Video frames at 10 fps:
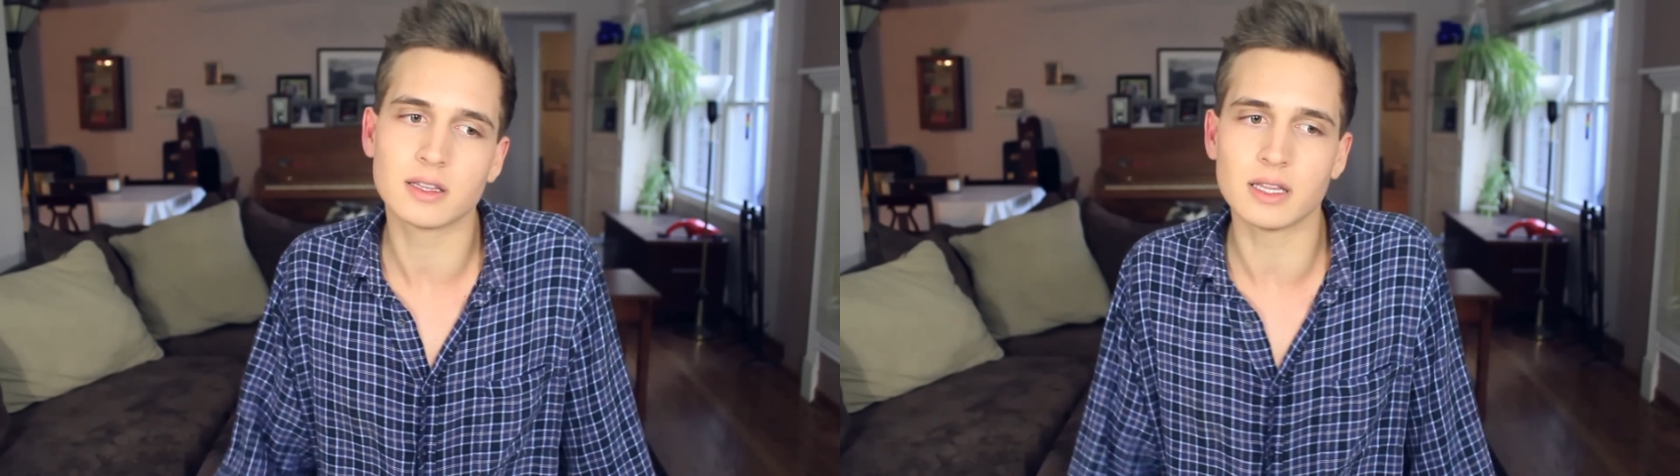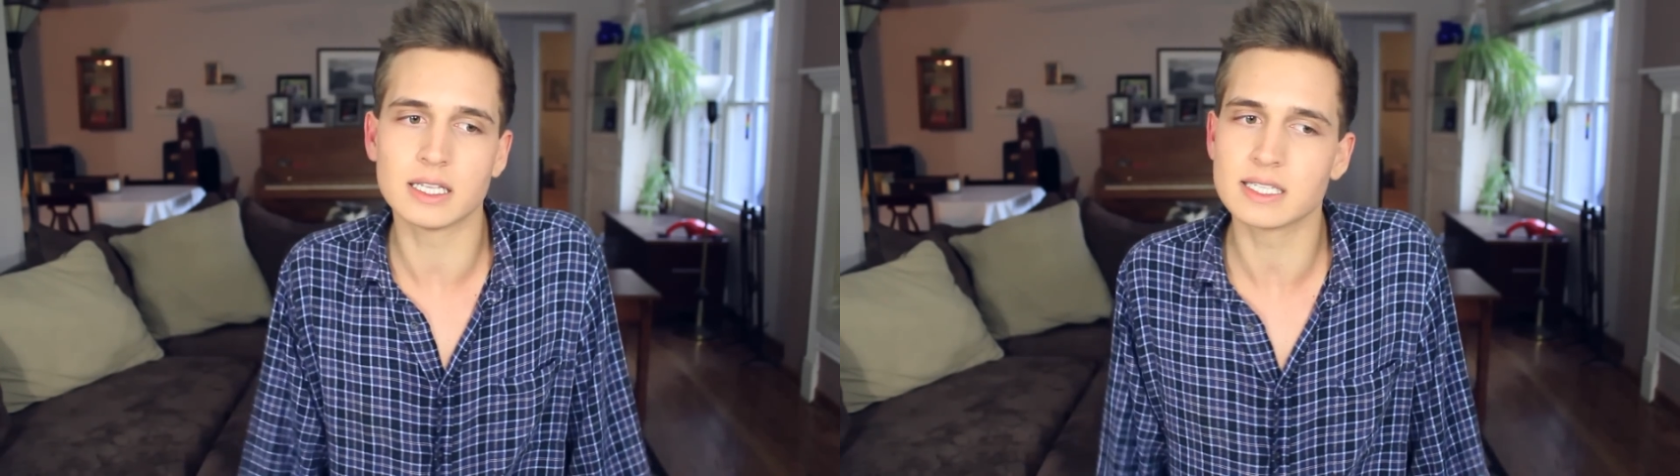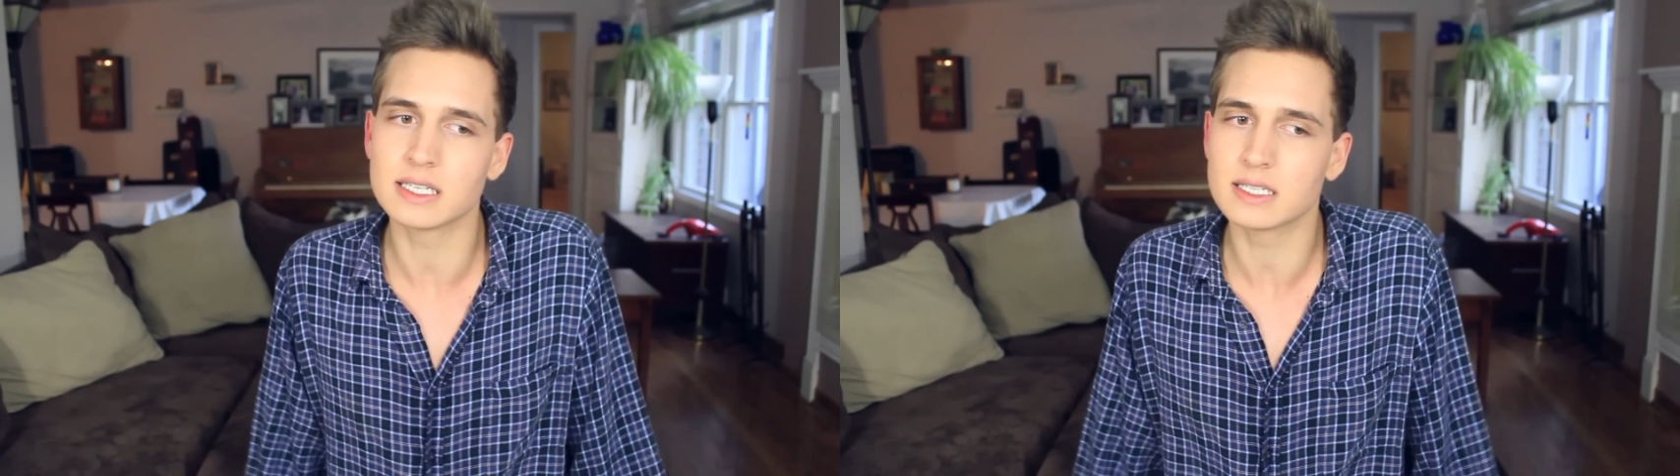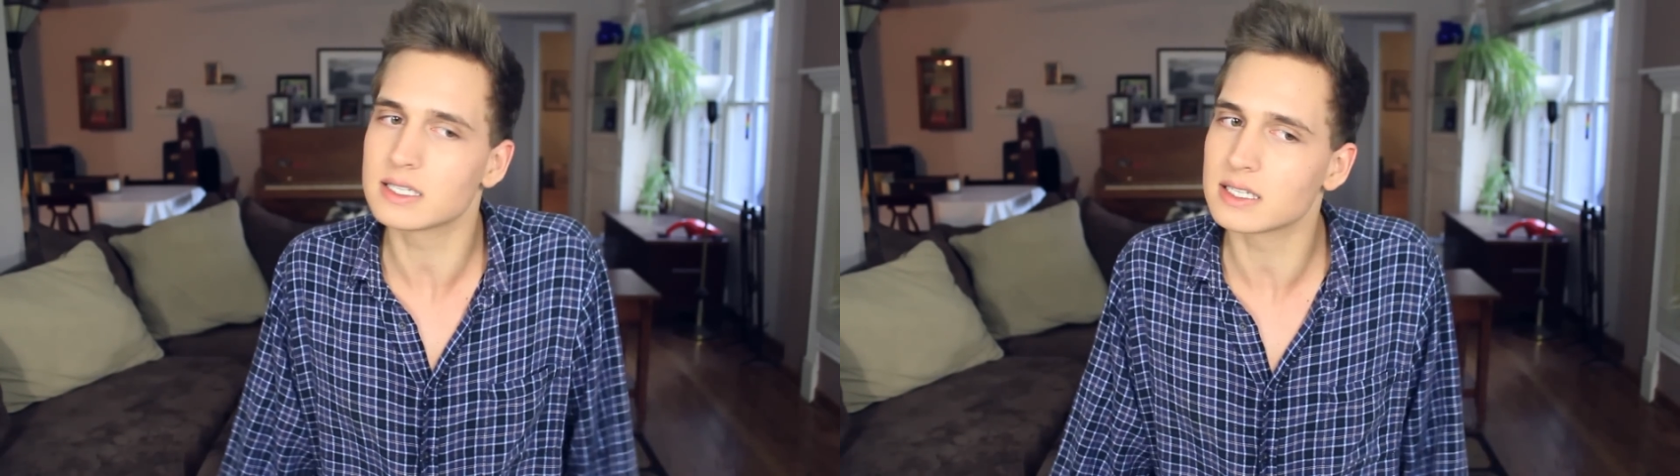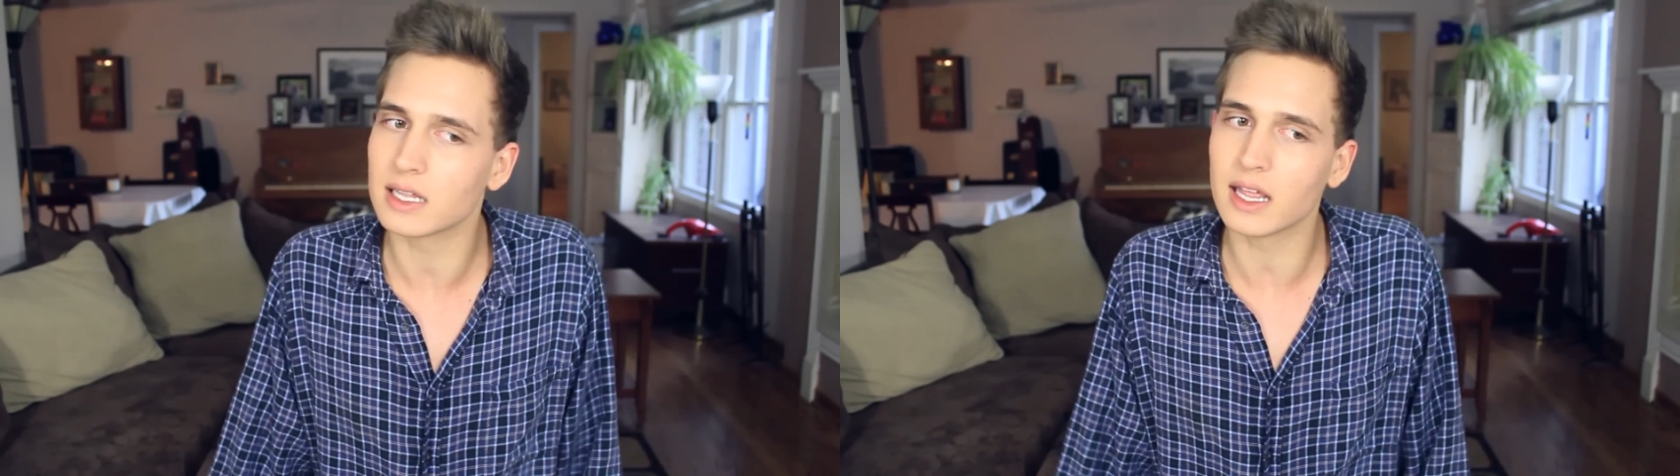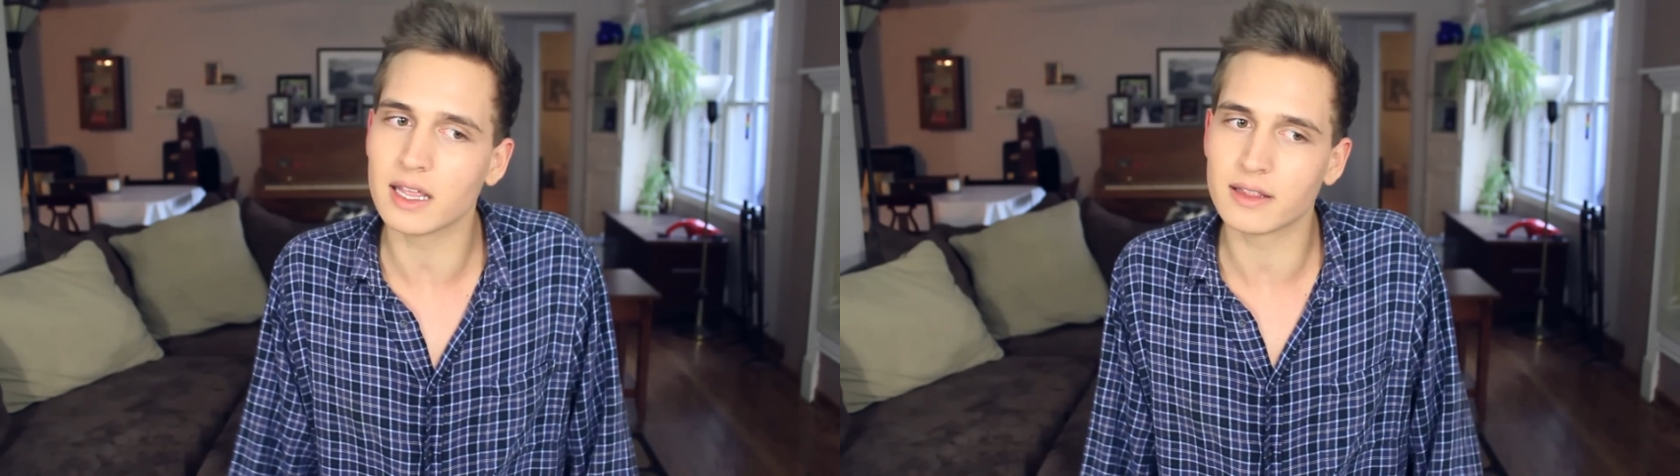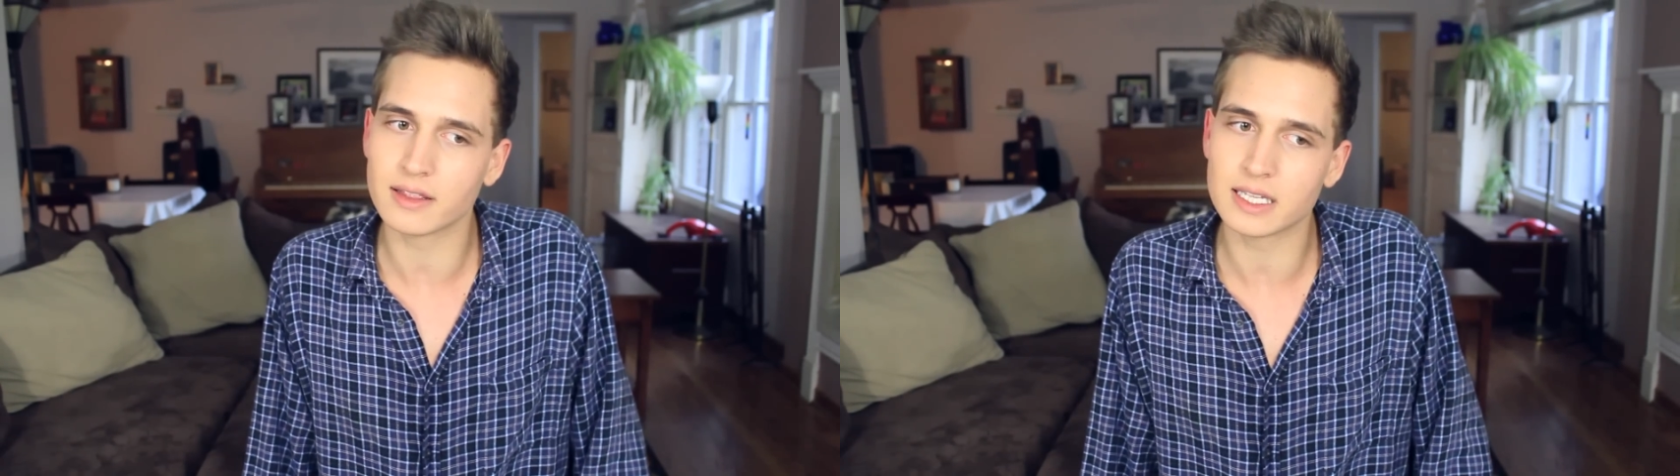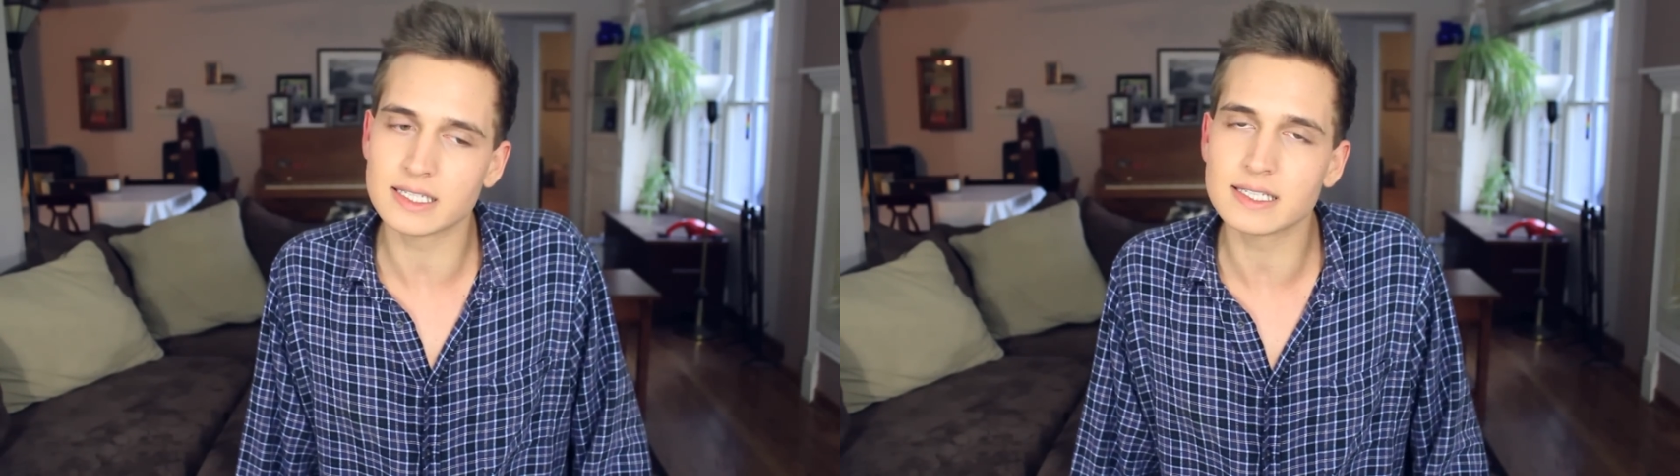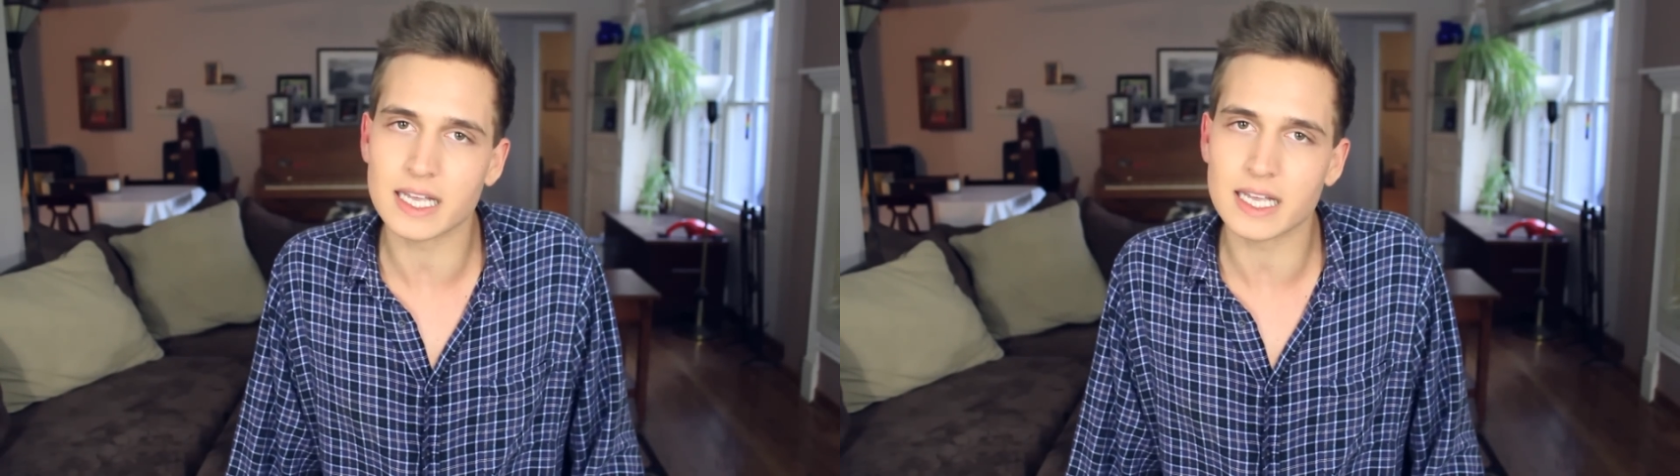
this is, this is